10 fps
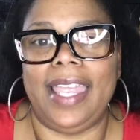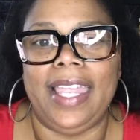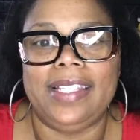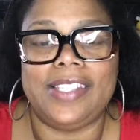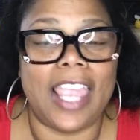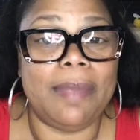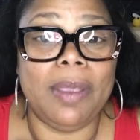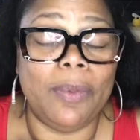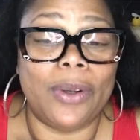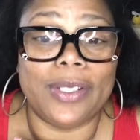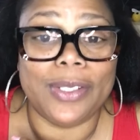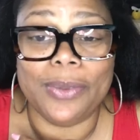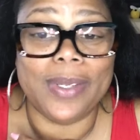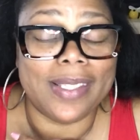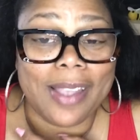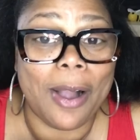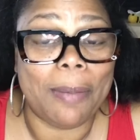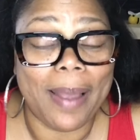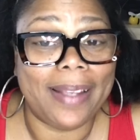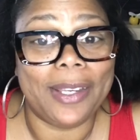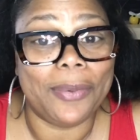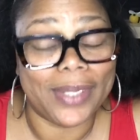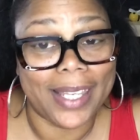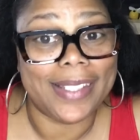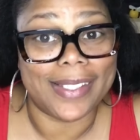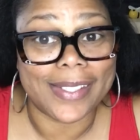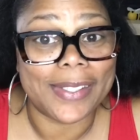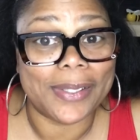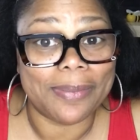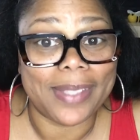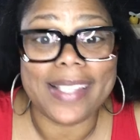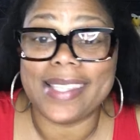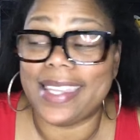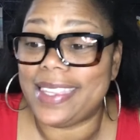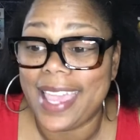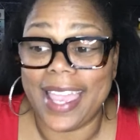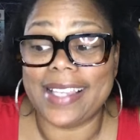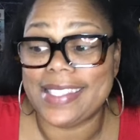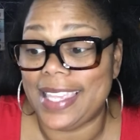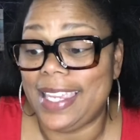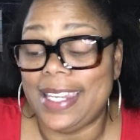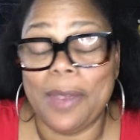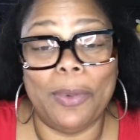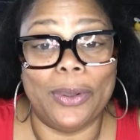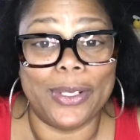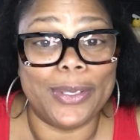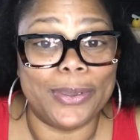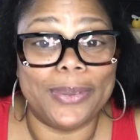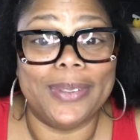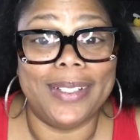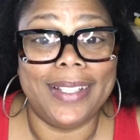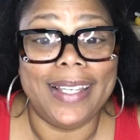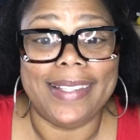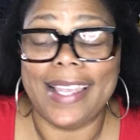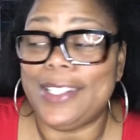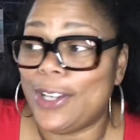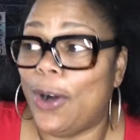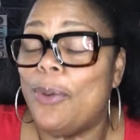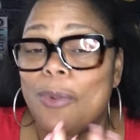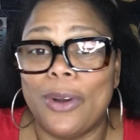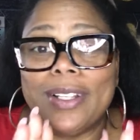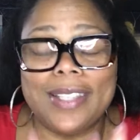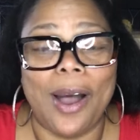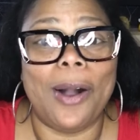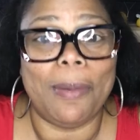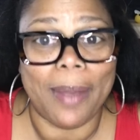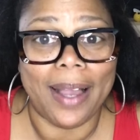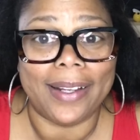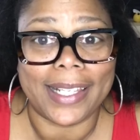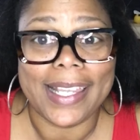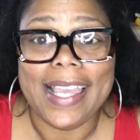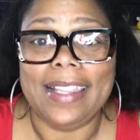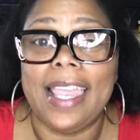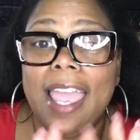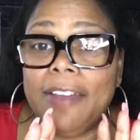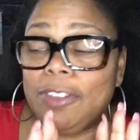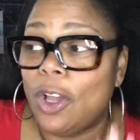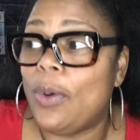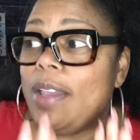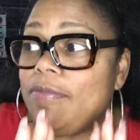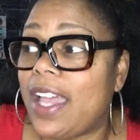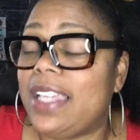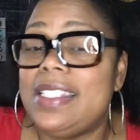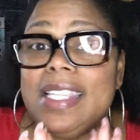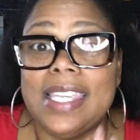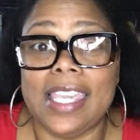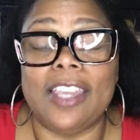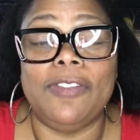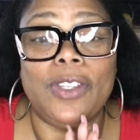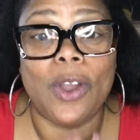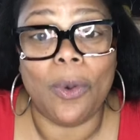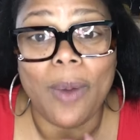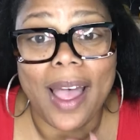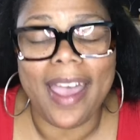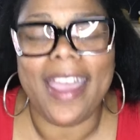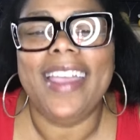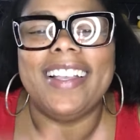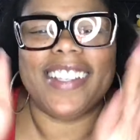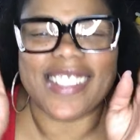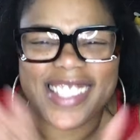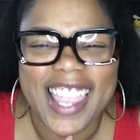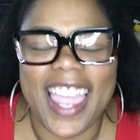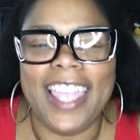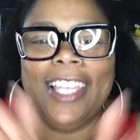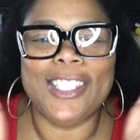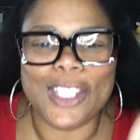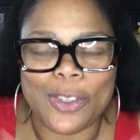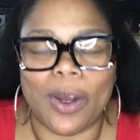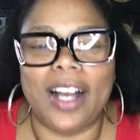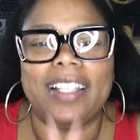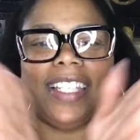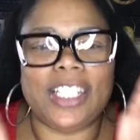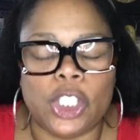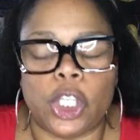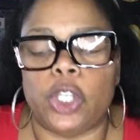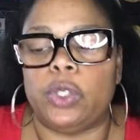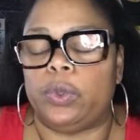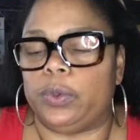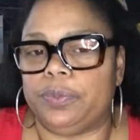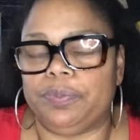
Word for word: and Jamie want to do is talk about their relationship. That's the last thing they want to do. They don't want to talk about it. They have no advice to give. You know why? Because they struggling too.